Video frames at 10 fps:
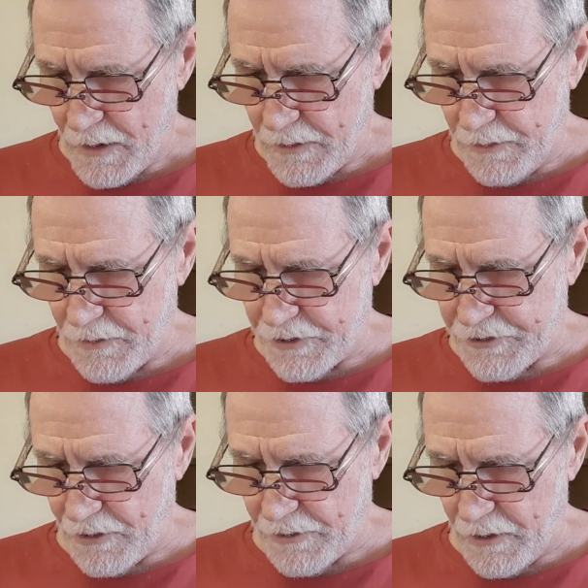Neither
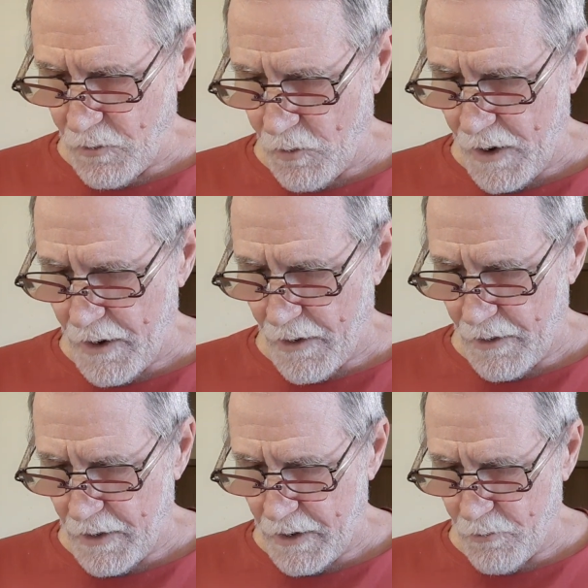shall they
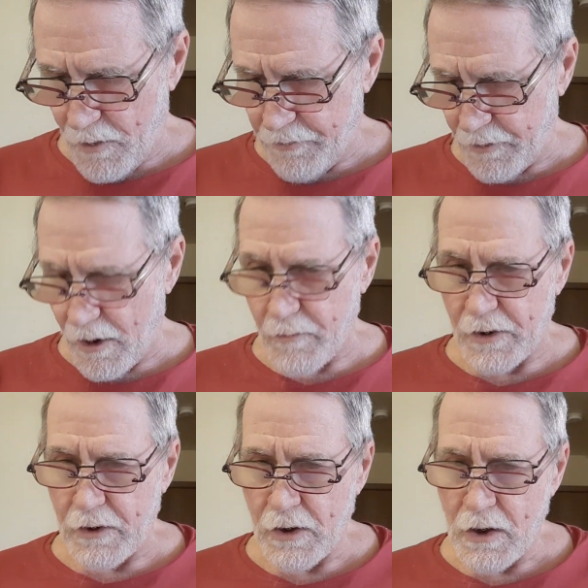wear a rough garment
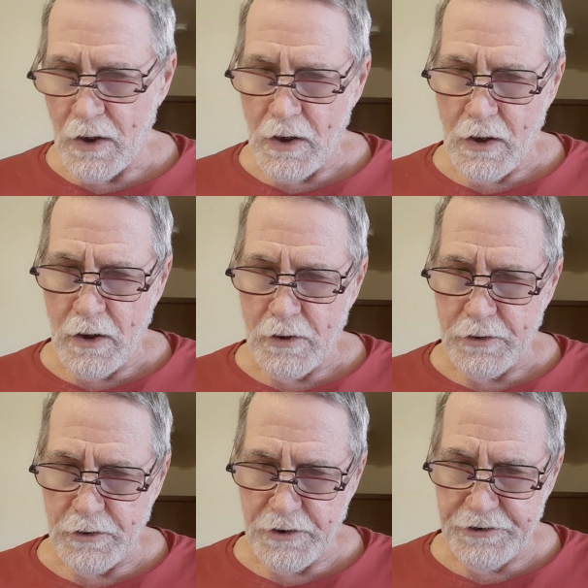
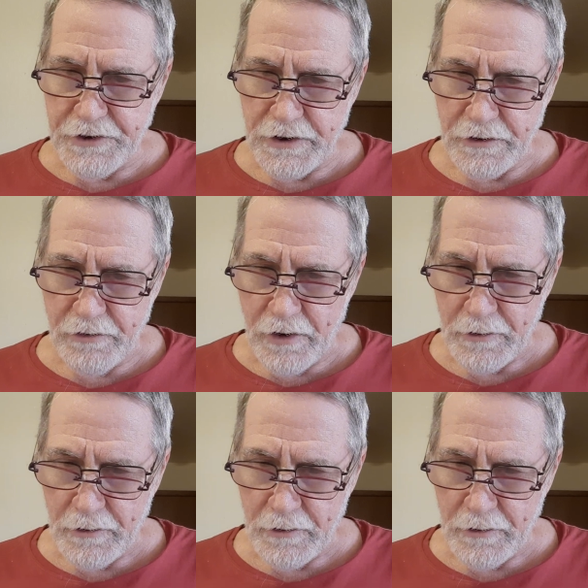to deceive.